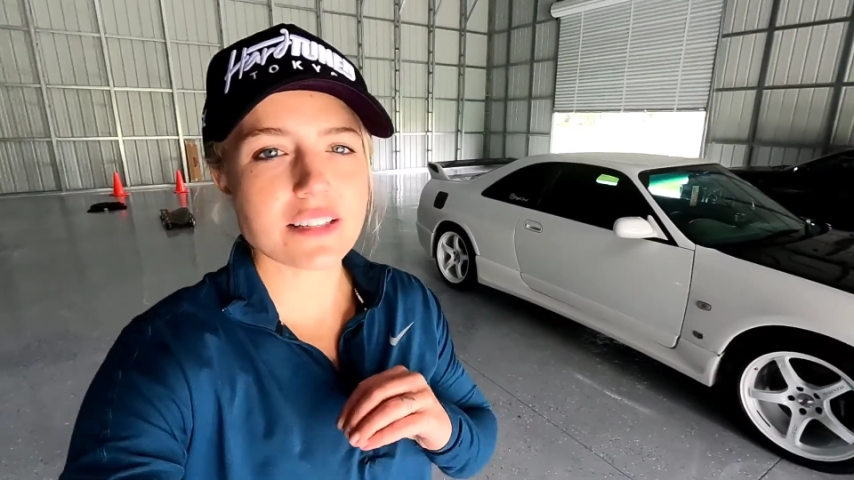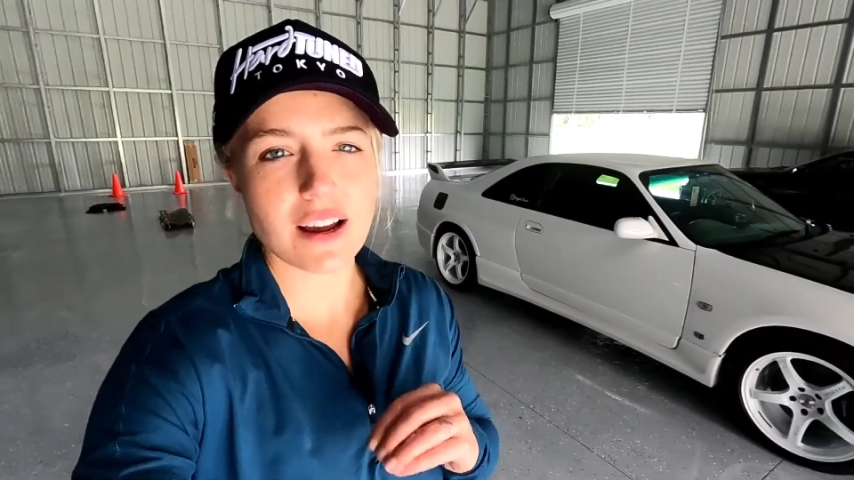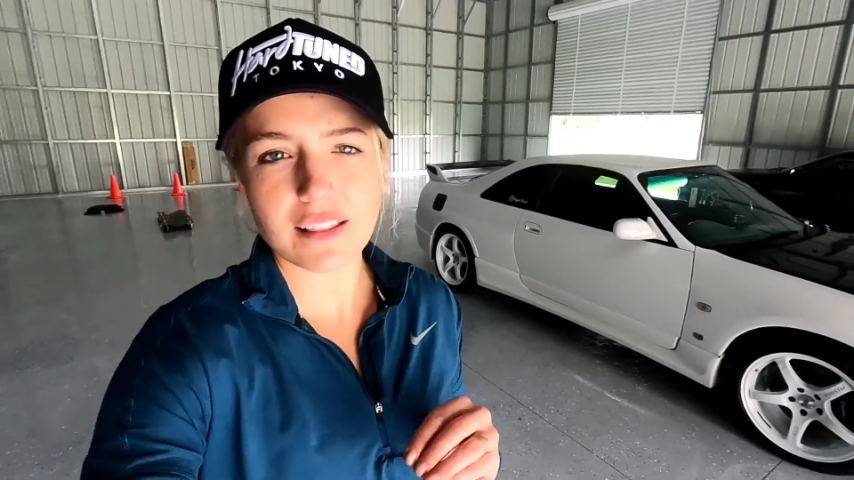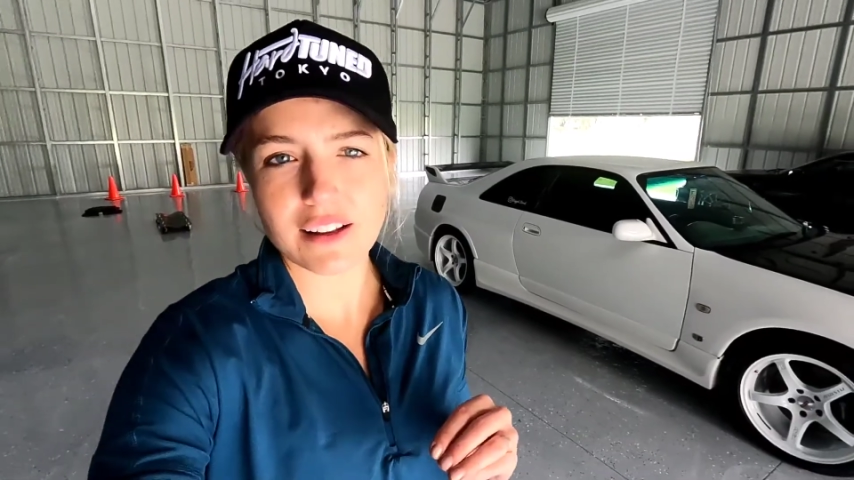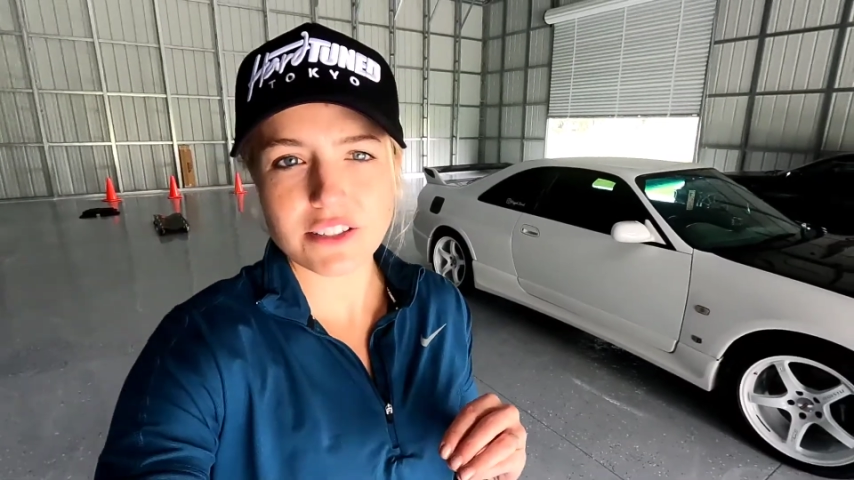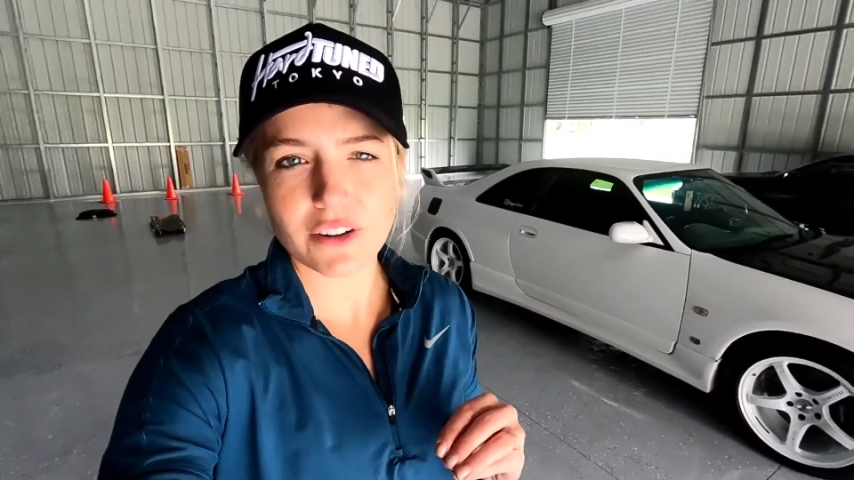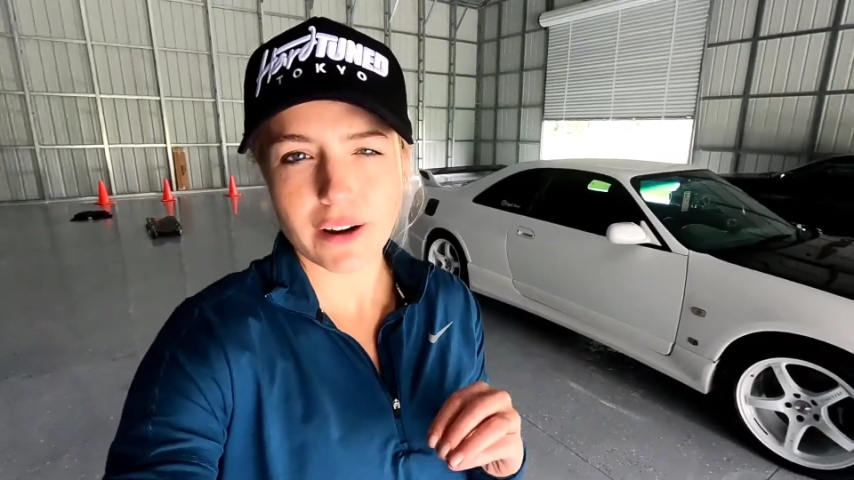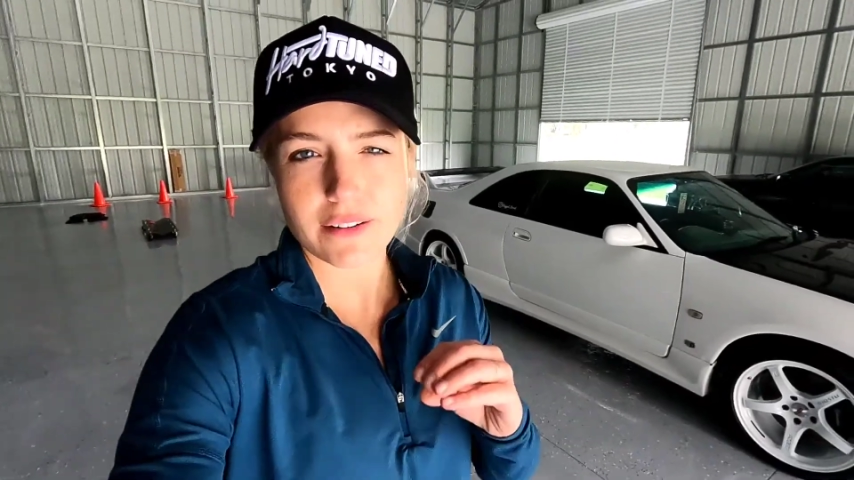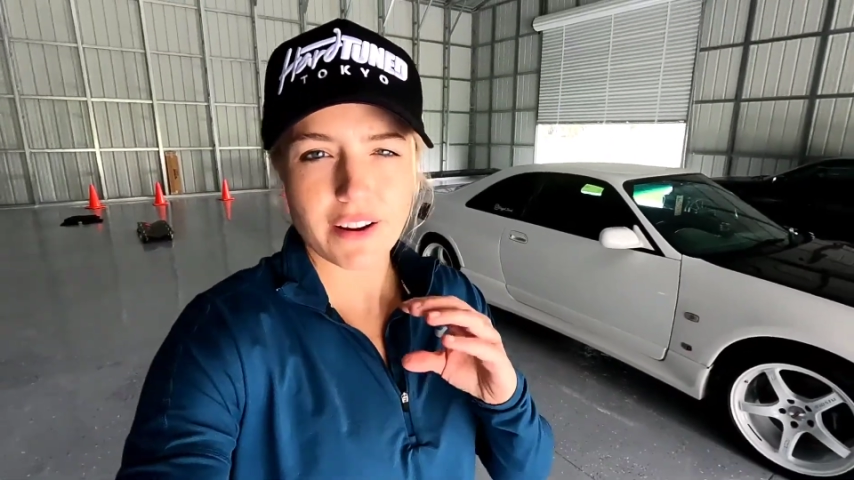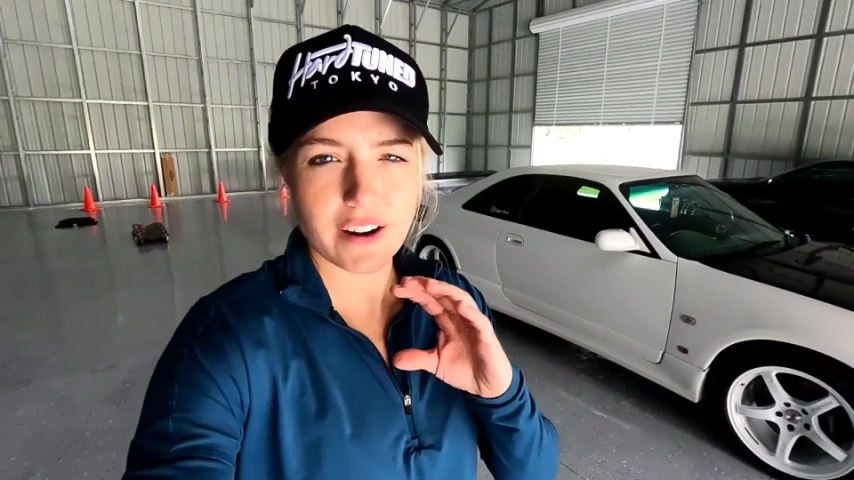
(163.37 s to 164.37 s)
the Skylines are
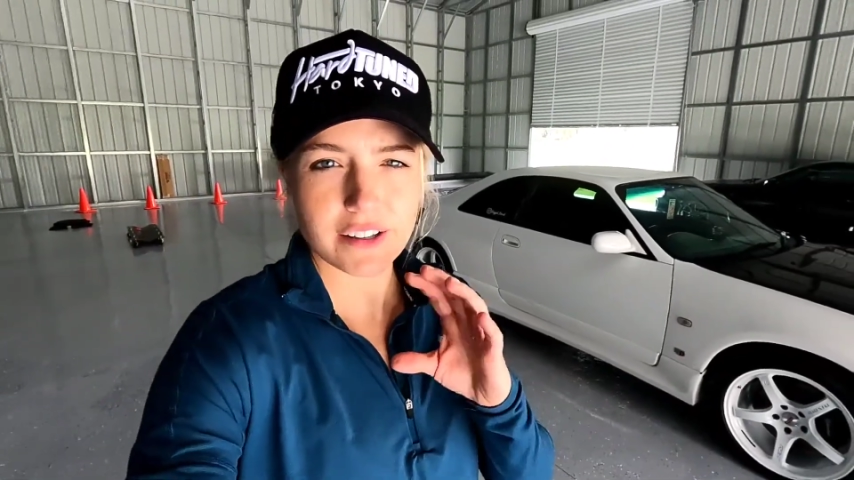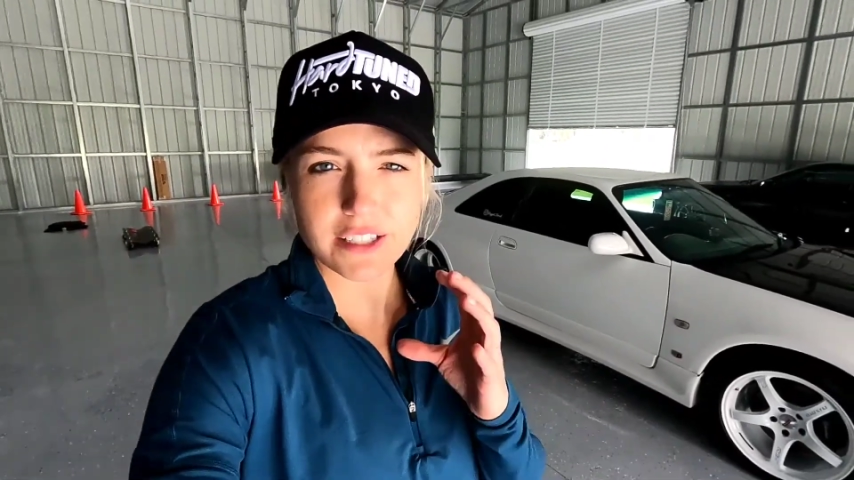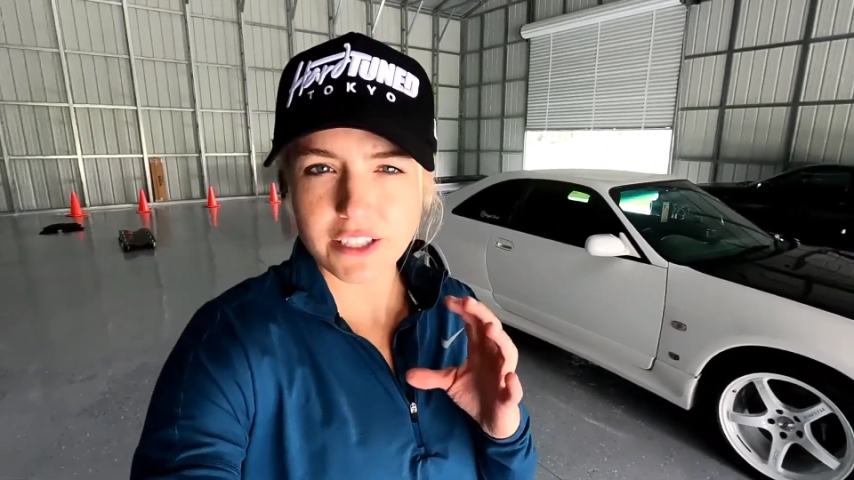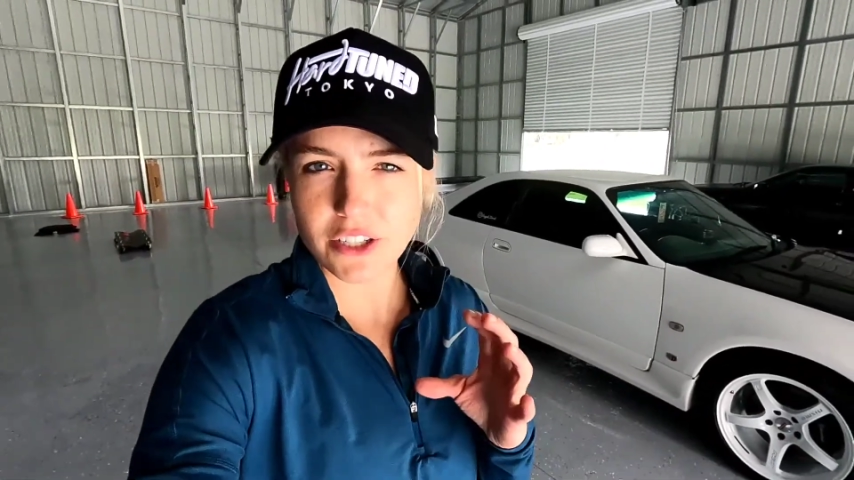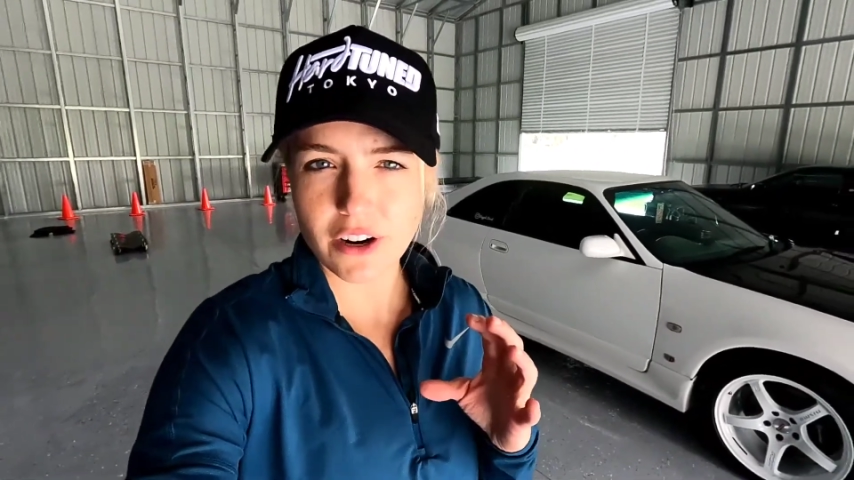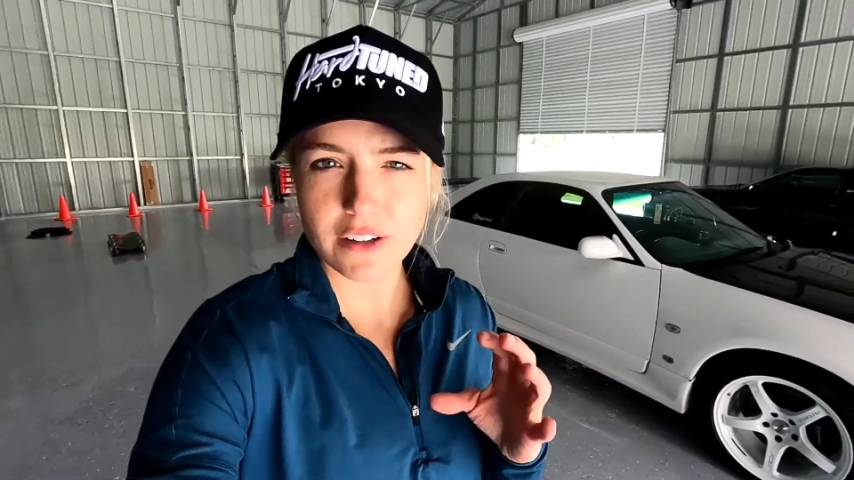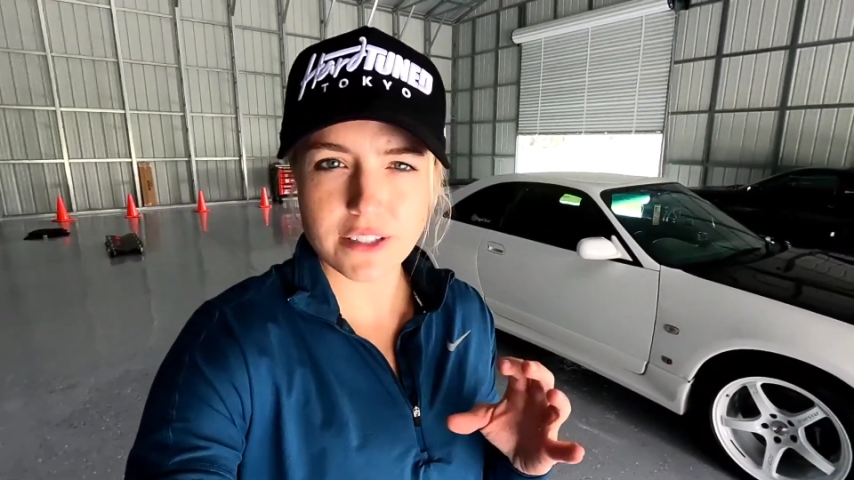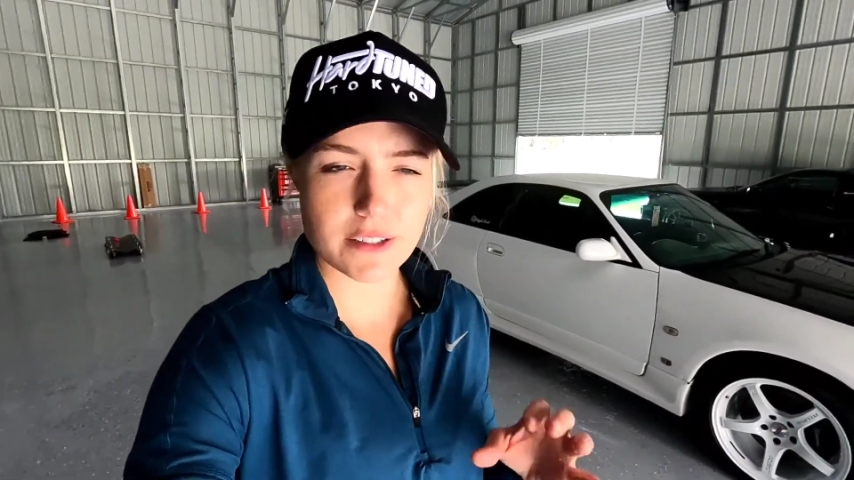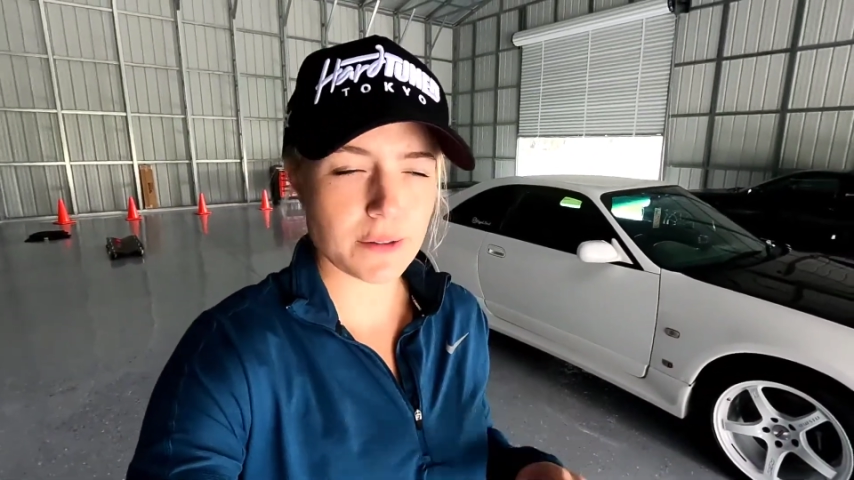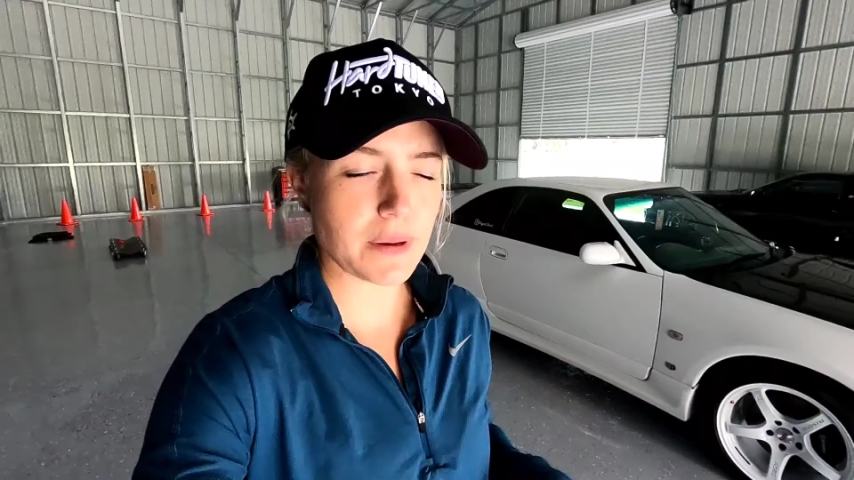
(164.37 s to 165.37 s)
kind of heritage
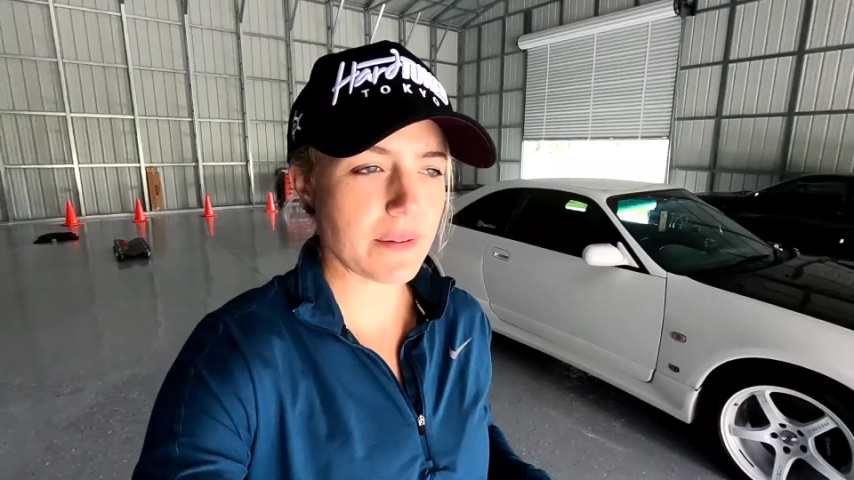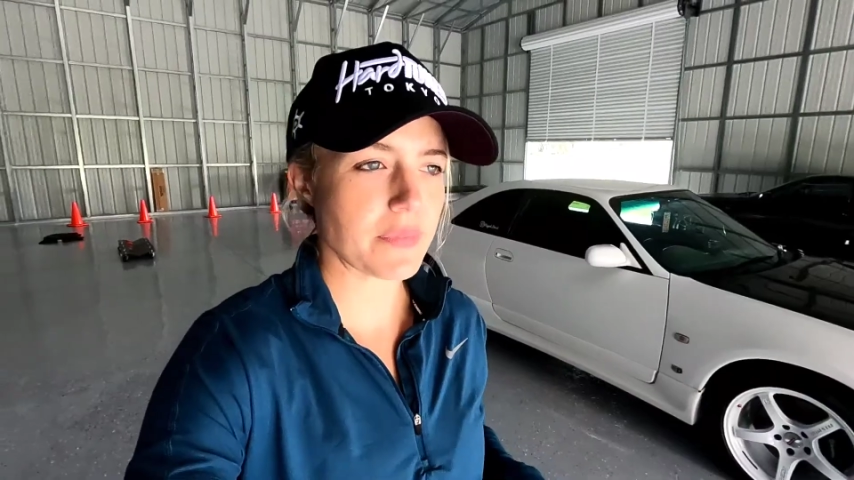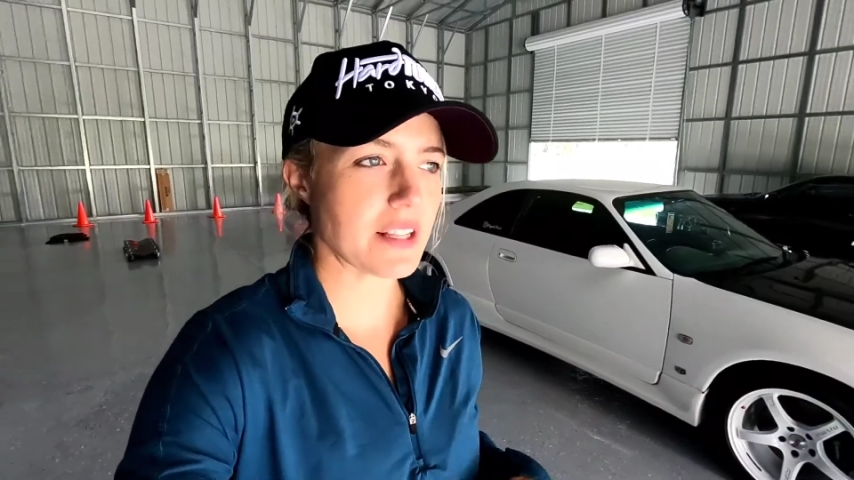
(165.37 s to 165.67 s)
cars a little bit.